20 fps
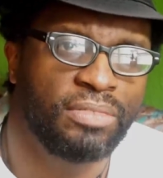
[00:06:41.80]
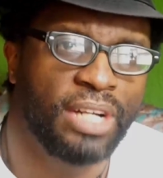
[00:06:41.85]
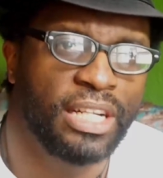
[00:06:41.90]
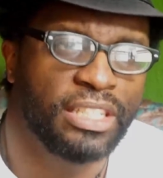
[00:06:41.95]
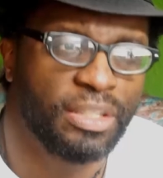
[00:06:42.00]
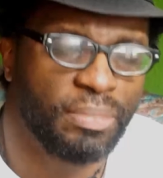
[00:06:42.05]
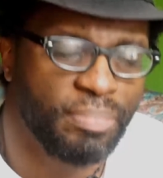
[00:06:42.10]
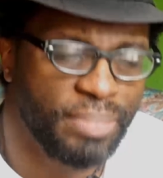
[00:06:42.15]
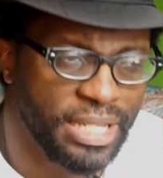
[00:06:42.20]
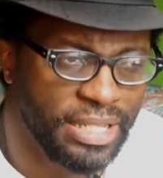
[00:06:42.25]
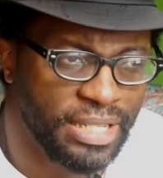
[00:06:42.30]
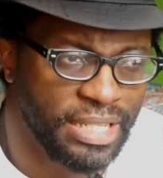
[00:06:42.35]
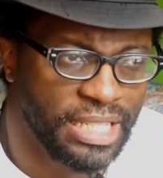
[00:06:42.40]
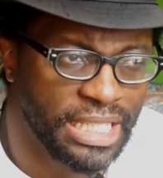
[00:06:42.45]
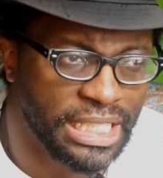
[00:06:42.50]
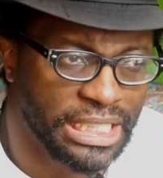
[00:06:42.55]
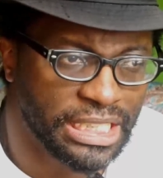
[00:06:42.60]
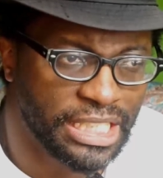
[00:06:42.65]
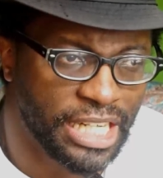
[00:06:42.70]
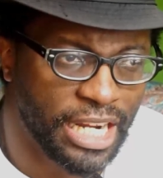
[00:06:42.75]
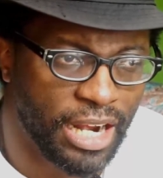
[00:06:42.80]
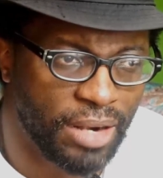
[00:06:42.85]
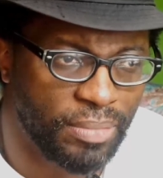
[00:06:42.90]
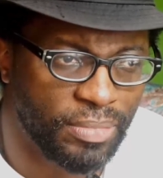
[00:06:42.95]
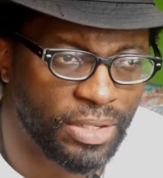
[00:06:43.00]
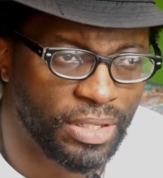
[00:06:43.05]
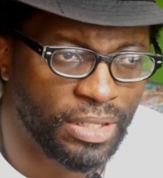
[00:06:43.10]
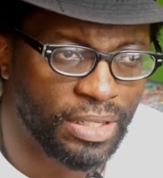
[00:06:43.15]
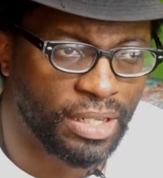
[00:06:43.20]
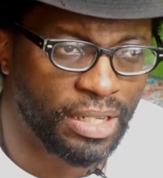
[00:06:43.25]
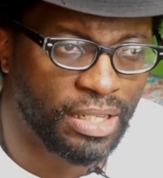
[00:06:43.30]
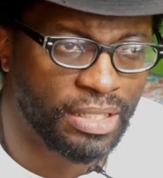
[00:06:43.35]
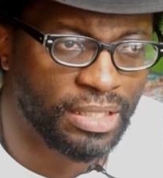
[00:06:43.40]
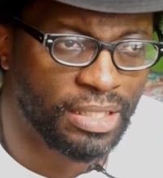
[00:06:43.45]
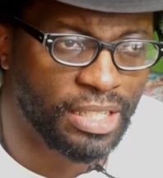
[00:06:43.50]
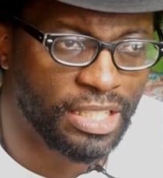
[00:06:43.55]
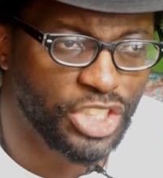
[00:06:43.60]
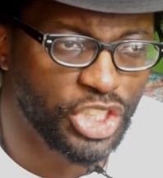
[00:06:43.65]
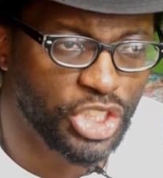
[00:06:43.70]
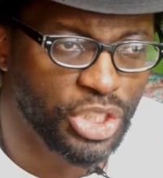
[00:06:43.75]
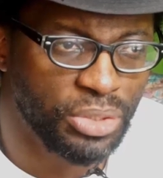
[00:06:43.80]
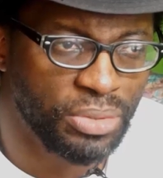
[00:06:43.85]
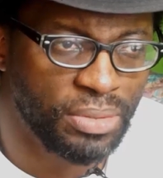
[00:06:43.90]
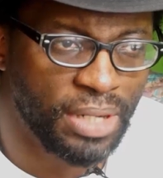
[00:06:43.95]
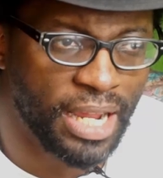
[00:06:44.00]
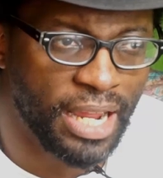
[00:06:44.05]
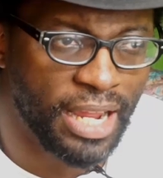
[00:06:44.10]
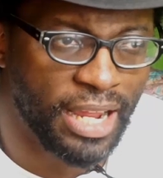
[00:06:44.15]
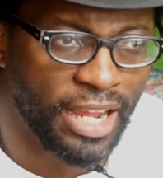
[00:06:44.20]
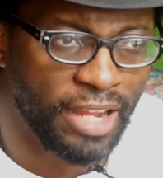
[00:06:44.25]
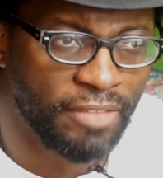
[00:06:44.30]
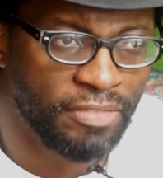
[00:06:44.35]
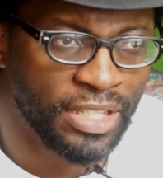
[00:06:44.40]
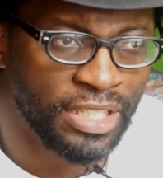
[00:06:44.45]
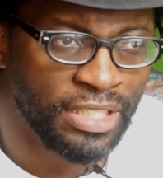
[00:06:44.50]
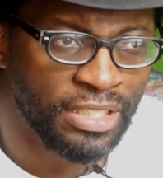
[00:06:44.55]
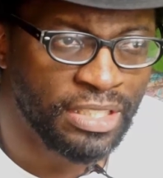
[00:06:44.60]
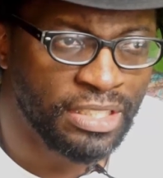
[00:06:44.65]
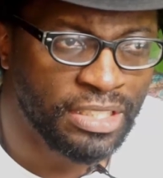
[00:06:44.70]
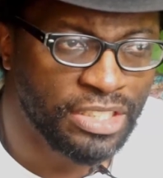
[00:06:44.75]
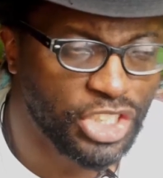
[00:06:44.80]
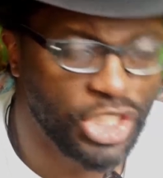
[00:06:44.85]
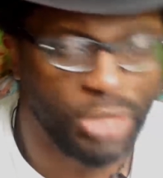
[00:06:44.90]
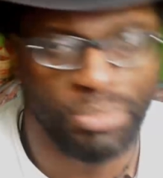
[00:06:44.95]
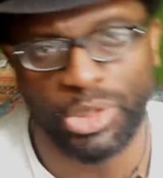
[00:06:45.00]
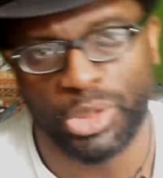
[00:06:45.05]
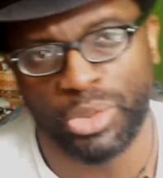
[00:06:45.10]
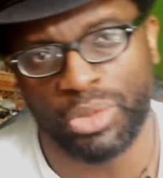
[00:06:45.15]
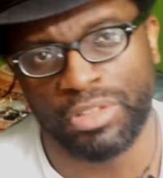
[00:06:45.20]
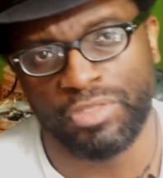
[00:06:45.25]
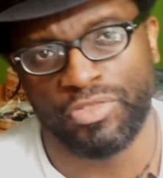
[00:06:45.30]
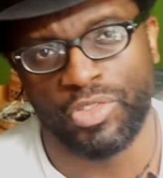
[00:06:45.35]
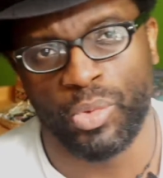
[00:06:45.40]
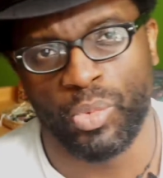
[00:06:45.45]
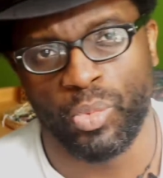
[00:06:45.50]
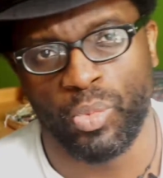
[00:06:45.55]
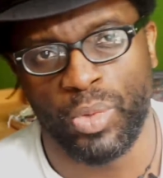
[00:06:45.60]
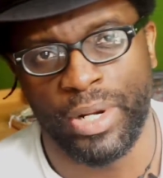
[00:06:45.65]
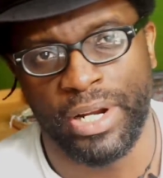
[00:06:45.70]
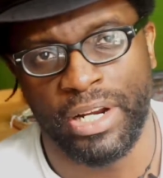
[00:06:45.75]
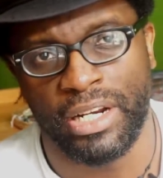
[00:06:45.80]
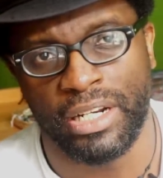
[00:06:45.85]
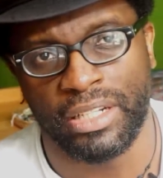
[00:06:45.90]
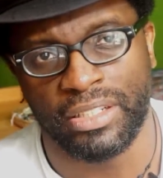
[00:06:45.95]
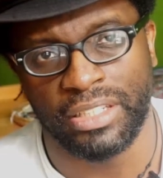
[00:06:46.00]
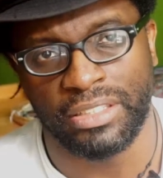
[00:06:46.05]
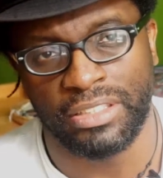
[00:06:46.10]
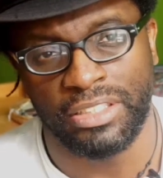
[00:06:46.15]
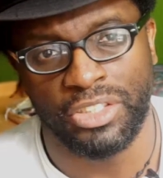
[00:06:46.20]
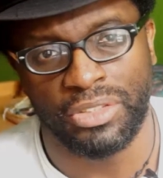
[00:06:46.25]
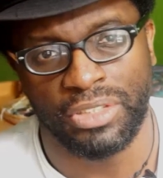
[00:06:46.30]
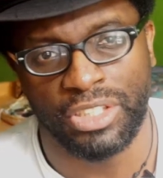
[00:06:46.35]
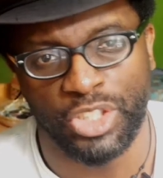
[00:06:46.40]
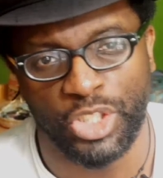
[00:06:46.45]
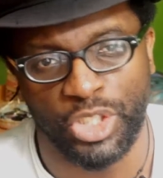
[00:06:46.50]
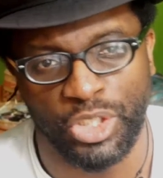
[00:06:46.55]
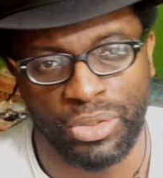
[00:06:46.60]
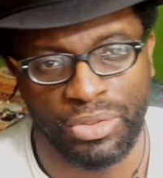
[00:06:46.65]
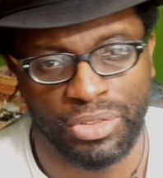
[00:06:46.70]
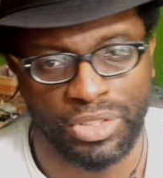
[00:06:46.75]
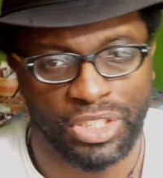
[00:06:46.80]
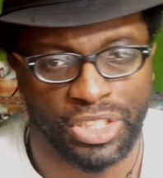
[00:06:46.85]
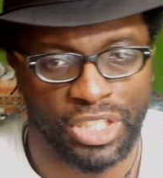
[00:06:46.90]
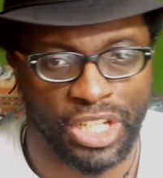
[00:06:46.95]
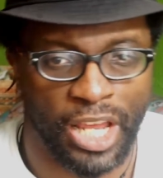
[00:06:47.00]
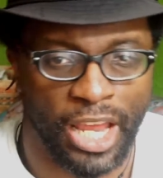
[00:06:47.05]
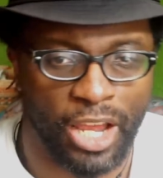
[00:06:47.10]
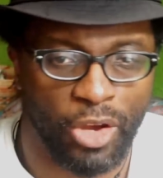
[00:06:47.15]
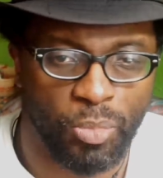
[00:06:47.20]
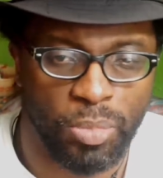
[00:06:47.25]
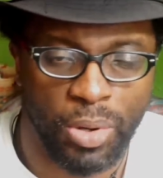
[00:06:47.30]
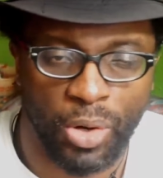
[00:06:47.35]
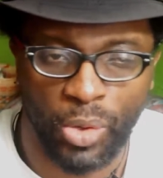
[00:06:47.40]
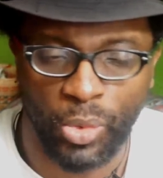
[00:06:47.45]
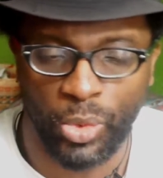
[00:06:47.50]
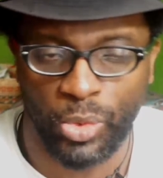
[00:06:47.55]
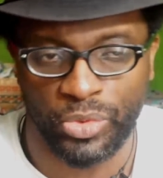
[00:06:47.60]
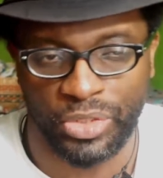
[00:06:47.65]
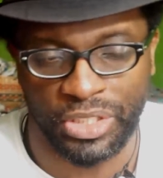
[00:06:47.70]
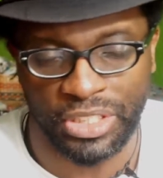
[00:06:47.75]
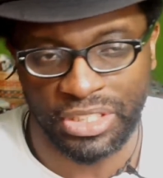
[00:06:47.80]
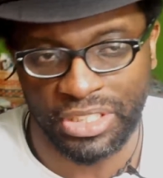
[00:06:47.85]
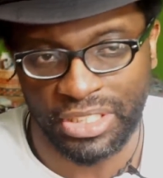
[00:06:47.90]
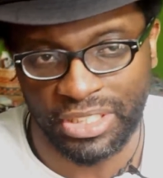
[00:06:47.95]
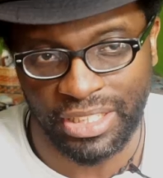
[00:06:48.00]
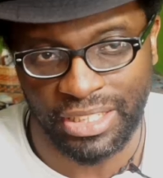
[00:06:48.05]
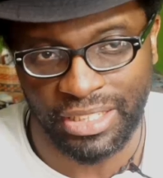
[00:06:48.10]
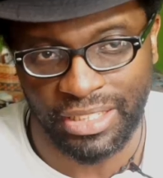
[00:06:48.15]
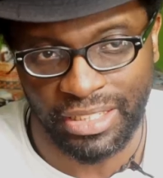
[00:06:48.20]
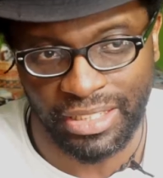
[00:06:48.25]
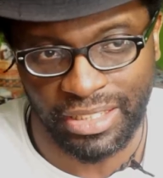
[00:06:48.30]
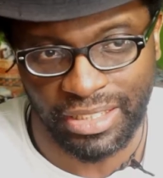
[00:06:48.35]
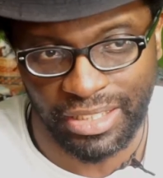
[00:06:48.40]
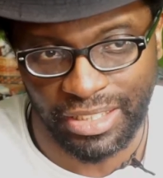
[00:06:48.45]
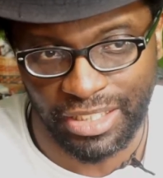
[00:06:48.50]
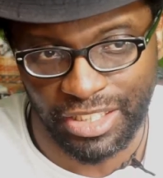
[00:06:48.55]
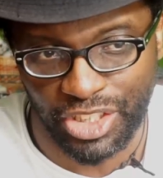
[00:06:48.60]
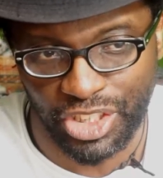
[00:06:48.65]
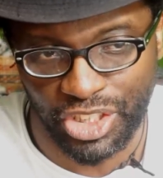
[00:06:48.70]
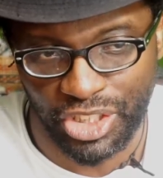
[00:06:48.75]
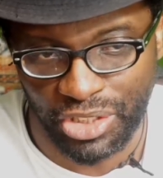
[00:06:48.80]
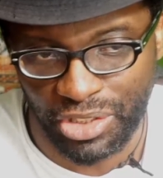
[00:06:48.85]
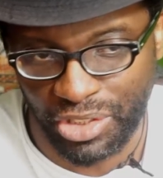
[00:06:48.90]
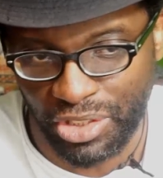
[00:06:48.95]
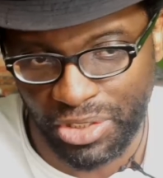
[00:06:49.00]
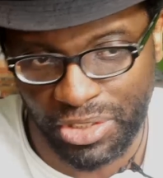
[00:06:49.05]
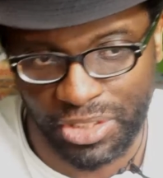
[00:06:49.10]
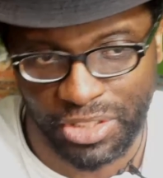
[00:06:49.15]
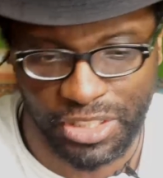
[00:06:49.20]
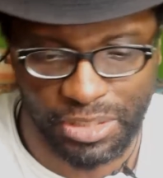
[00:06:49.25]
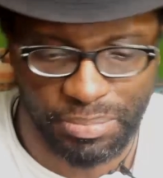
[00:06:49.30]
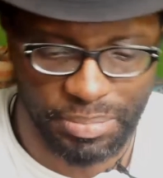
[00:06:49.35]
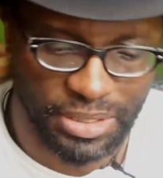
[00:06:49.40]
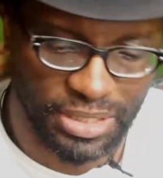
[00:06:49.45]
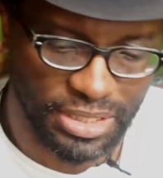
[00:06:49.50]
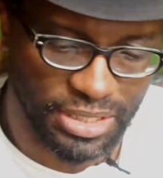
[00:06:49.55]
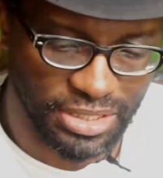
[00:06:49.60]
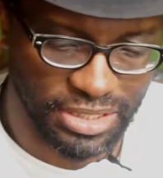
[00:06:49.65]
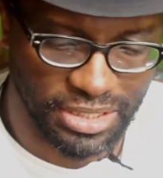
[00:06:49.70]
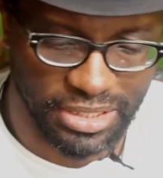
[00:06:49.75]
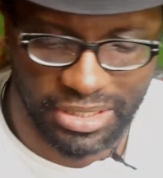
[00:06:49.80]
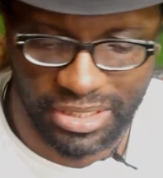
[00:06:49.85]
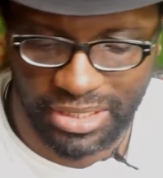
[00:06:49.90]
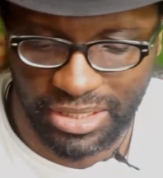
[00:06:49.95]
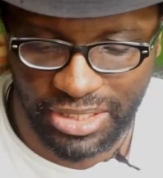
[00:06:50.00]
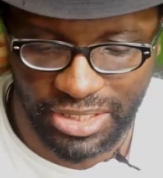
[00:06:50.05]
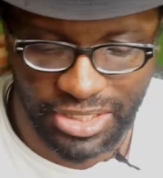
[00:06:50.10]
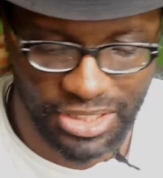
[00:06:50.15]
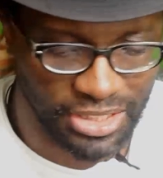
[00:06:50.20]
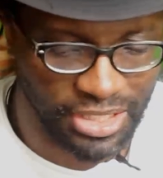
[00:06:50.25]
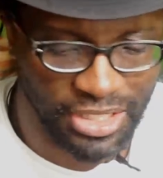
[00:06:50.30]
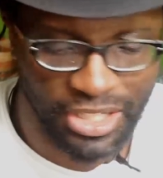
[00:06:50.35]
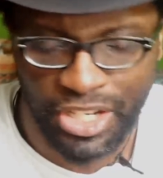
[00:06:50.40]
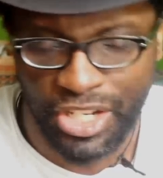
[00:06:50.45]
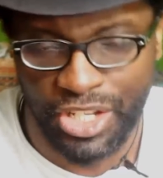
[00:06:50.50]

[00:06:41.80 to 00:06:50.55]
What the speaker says: recommend this camera unless you have some sort of a rig that you can use to help hold this thing securely, because it's just,